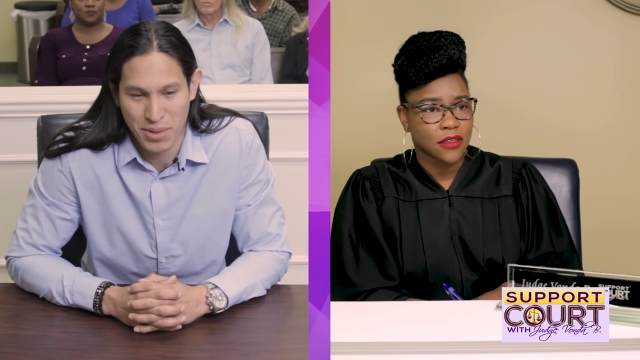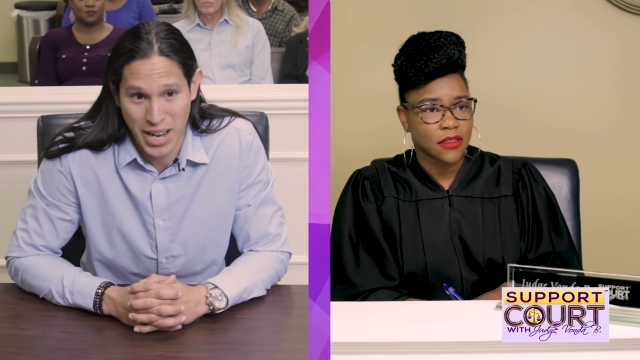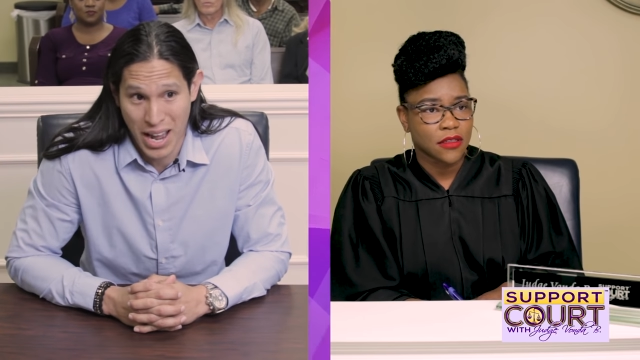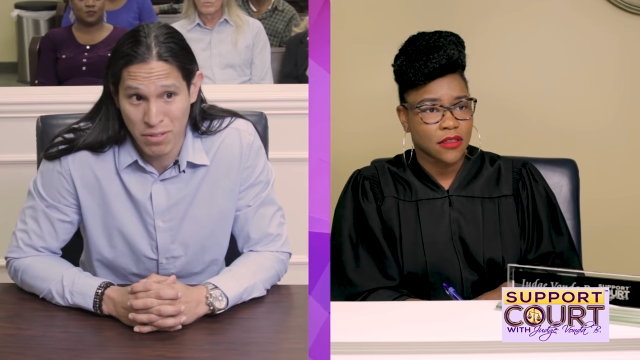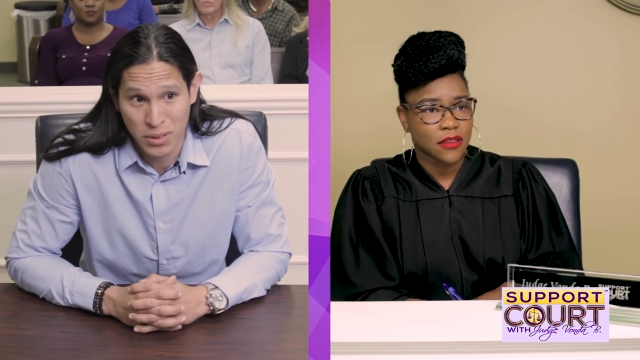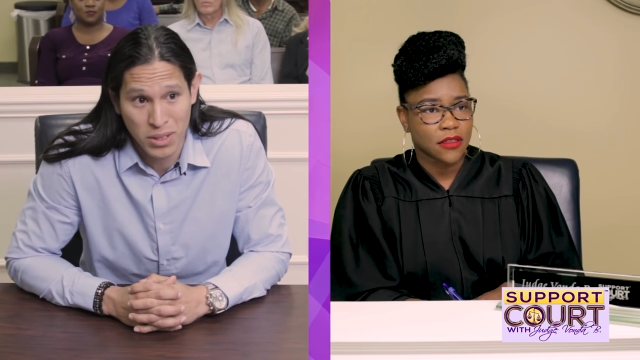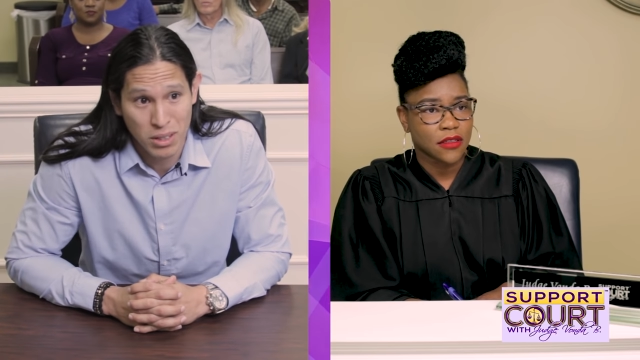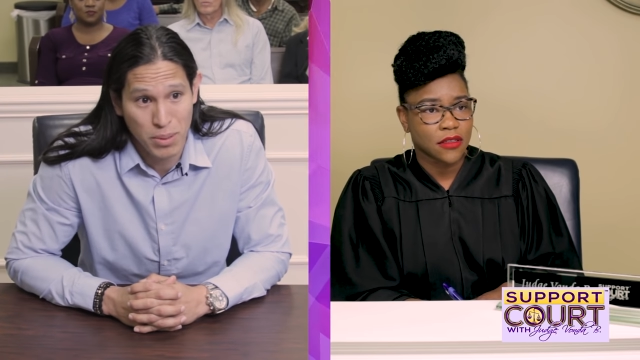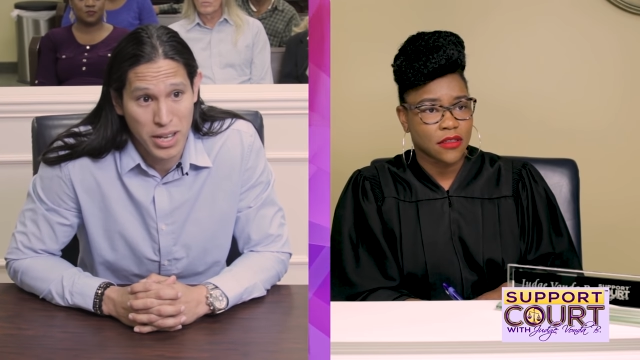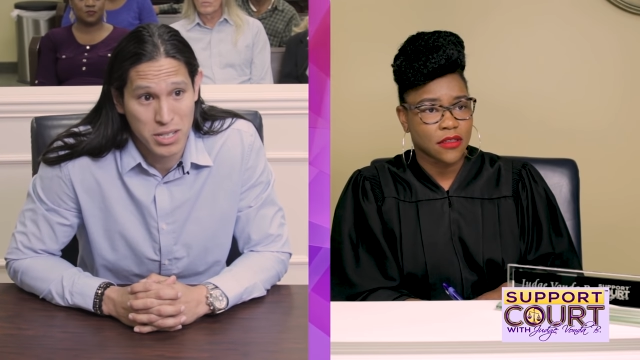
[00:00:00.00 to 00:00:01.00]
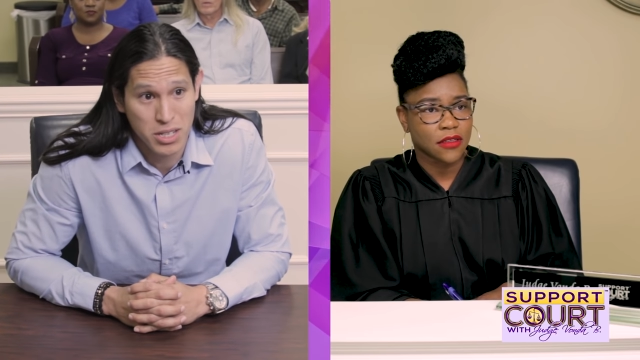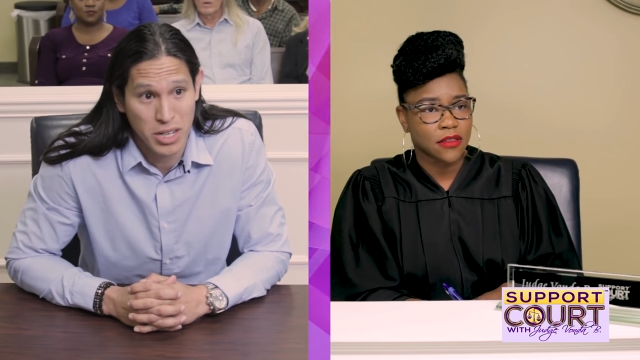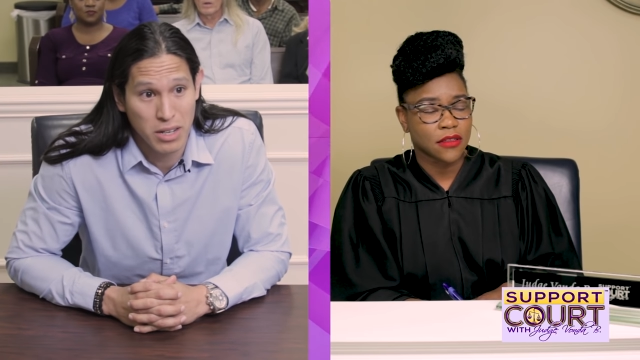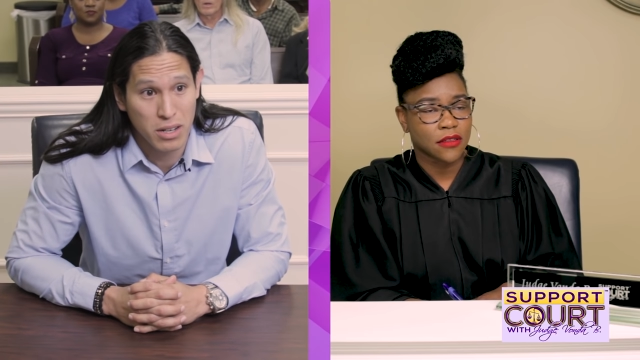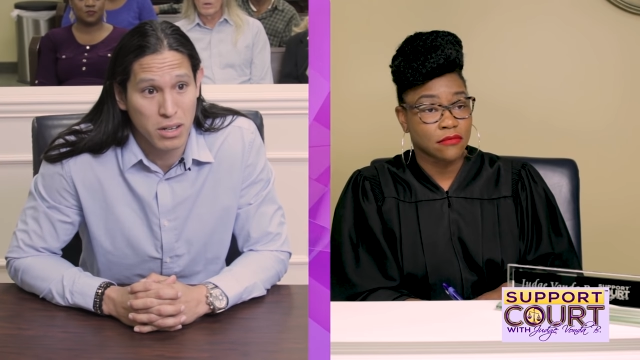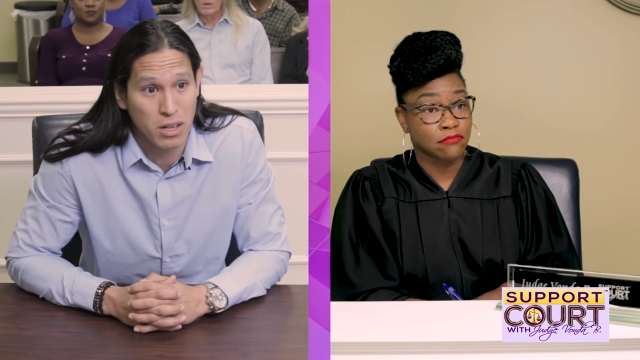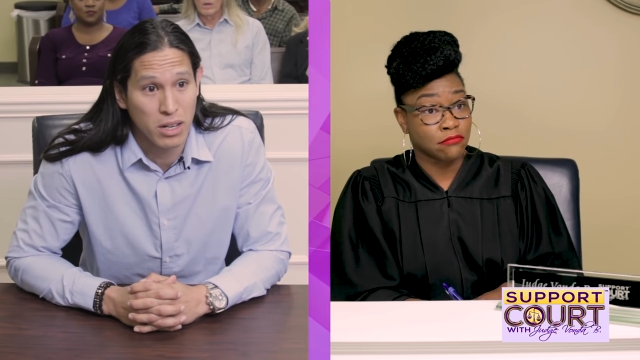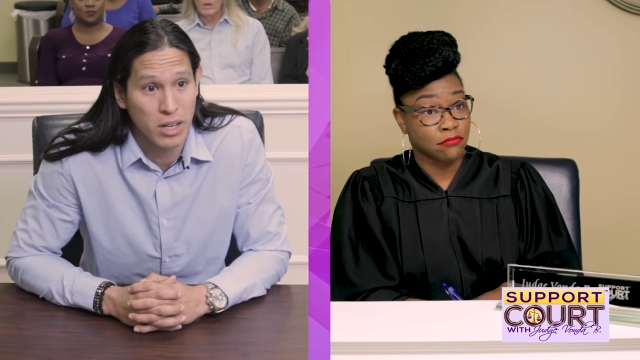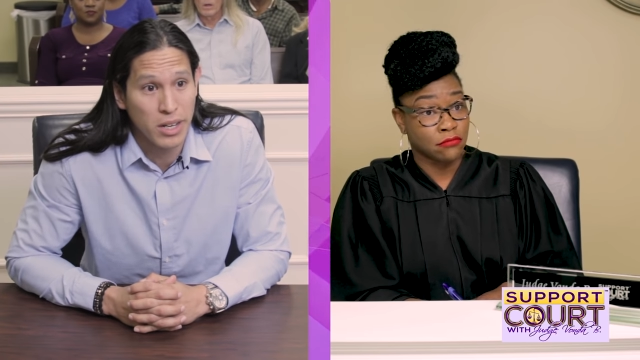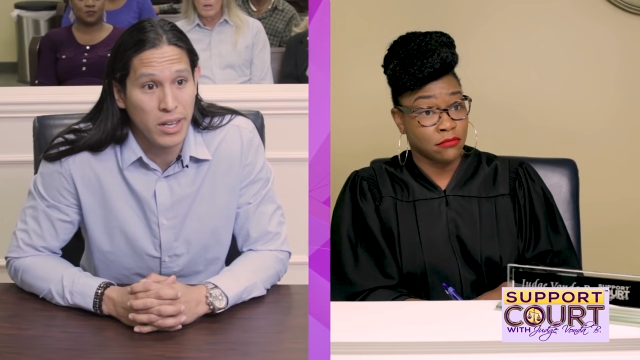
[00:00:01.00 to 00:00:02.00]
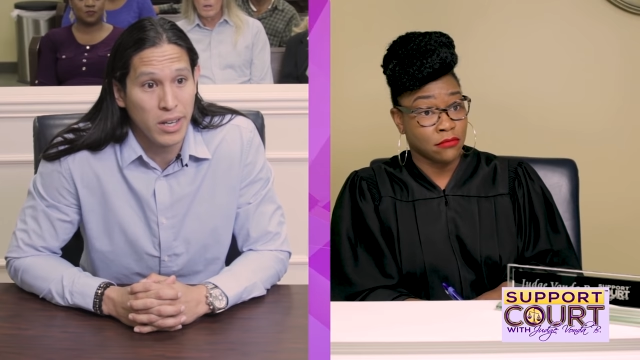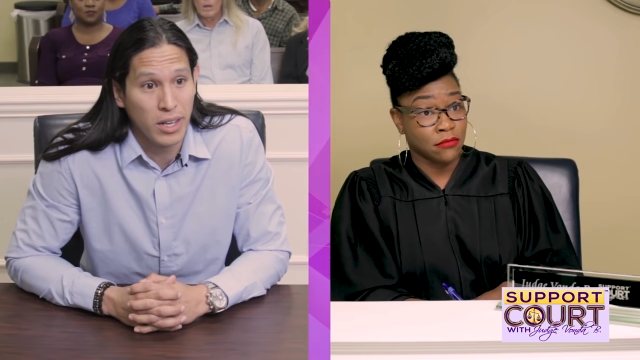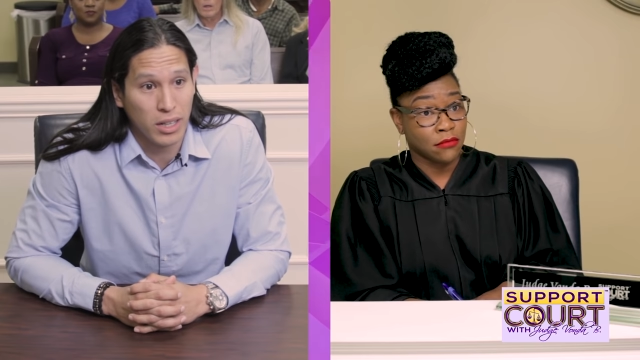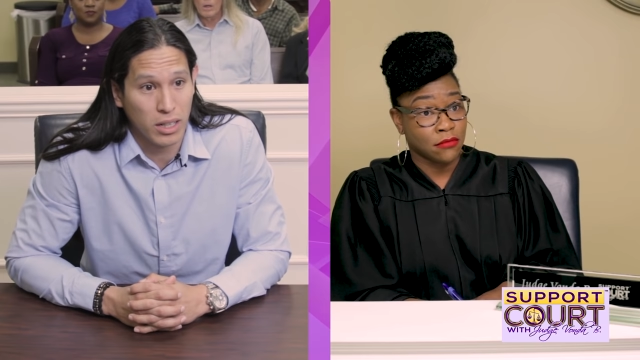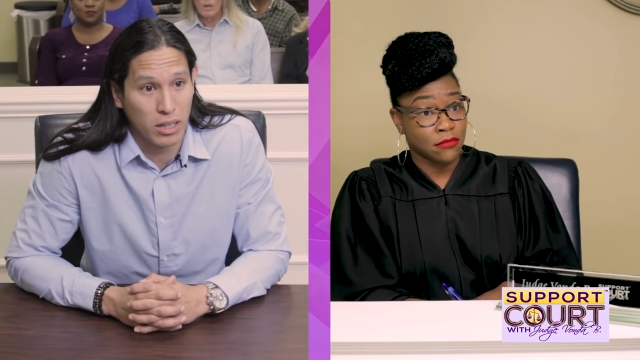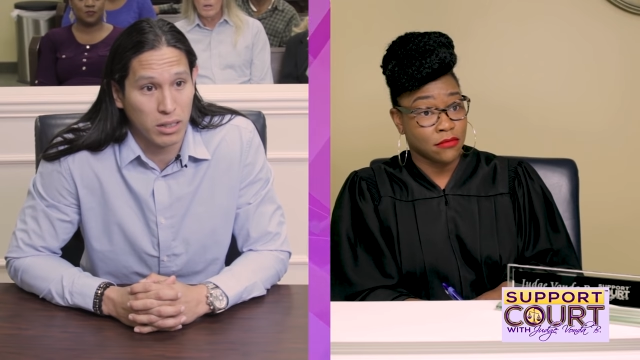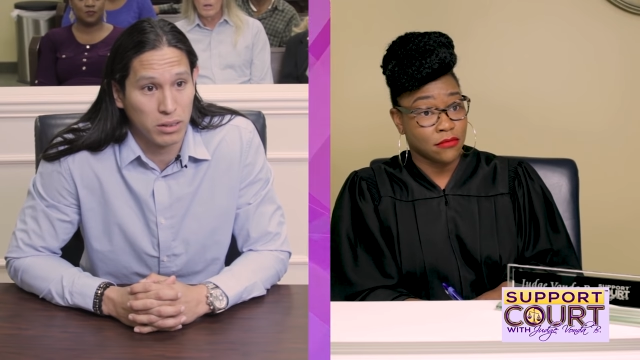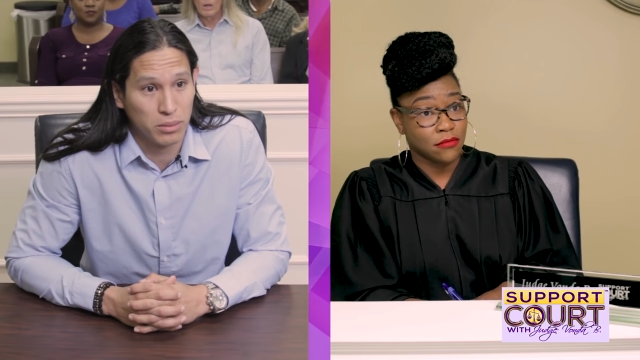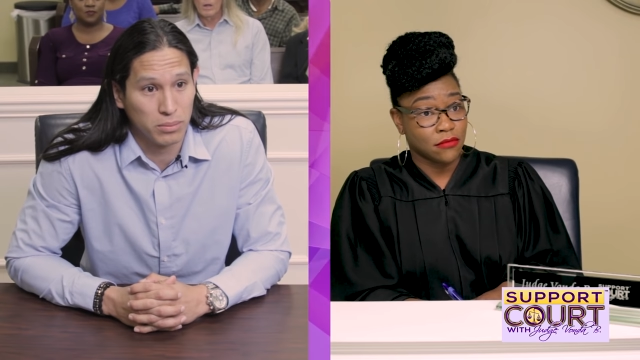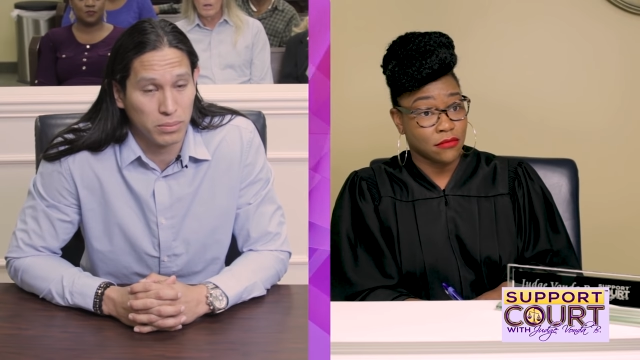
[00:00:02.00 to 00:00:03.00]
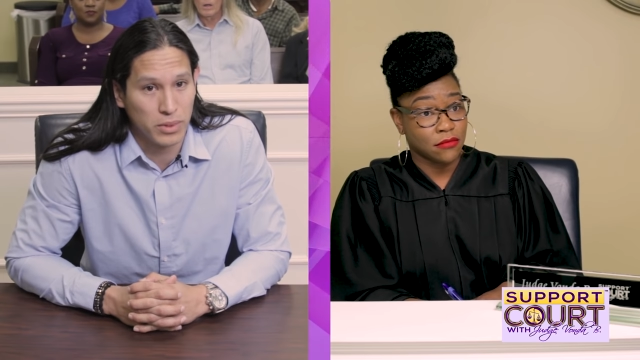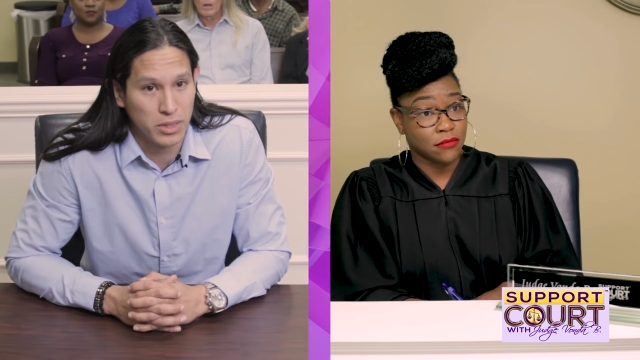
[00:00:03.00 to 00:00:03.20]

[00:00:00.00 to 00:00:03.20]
Speaker 1: I've been to Africa the past year. Um,